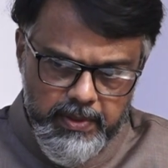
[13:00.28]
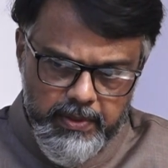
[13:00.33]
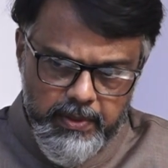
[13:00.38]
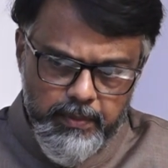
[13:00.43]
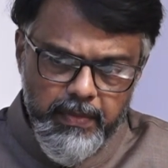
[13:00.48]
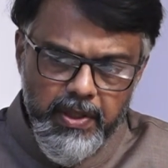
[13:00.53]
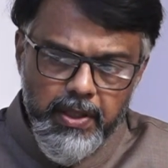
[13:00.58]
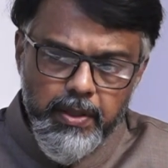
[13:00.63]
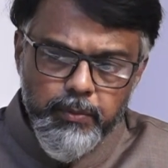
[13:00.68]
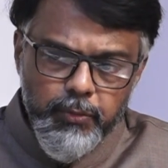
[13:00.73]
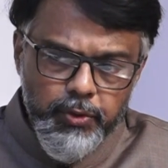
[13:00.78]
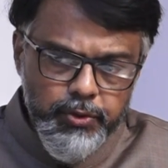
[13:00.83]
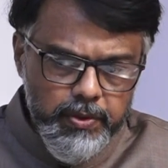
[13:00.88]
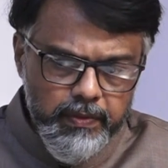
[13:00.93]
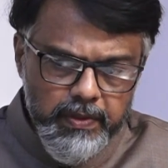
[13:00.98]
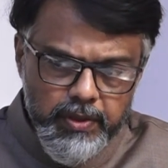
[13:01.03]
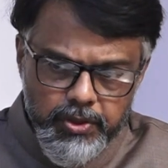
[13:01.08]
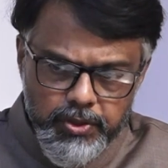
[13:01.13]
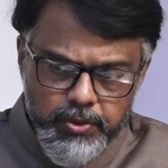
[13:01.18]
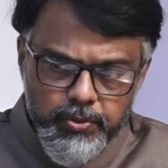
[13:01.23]
most
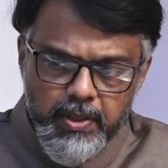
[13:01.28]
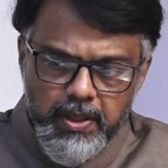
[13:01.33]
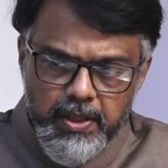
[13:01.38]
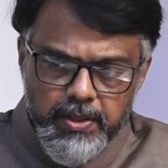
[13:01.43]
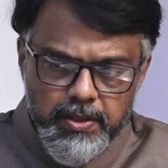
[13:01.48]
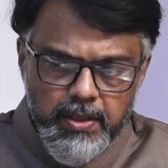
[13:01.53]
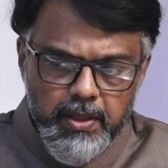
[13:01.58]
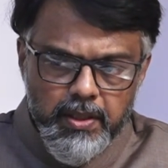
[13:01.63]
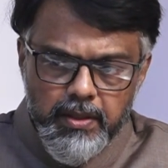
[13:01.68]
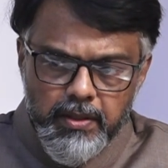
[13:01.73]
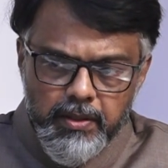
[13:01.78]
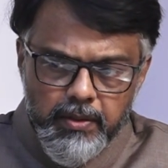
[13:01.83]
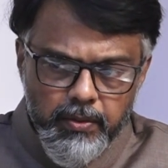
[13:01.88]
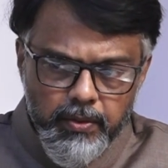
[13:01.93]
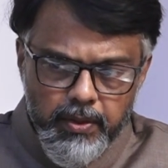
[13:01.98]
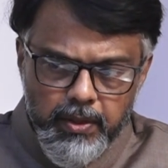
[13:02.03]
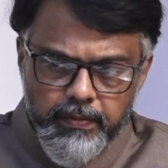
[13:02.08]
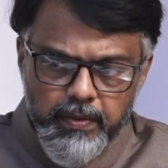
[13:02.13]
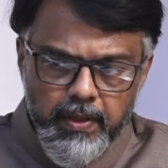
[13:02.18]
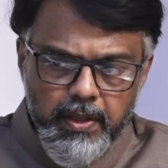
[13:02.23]
of the historians are
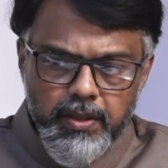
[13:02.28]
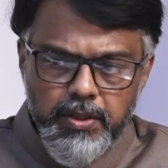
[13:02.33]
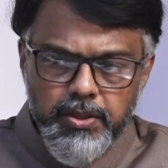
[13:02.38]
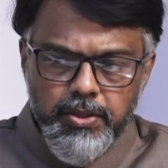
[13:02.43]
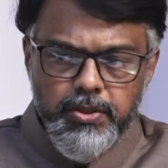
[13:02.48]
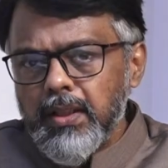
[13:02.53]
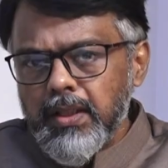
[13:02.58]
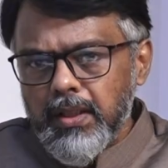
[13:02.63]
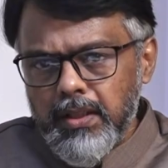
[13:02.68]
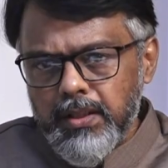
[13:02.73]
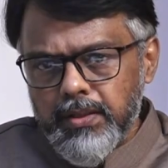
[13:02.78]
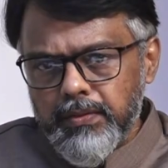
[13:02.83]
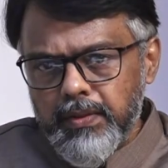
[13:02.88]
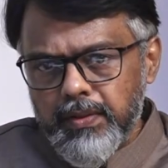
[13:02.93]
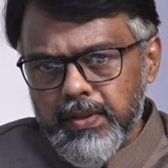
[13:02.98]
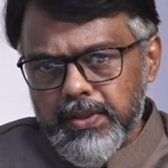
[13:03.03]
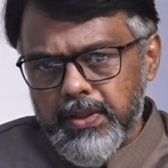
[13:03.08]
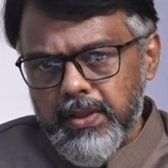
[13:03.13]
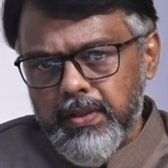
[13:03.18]
glorifying he was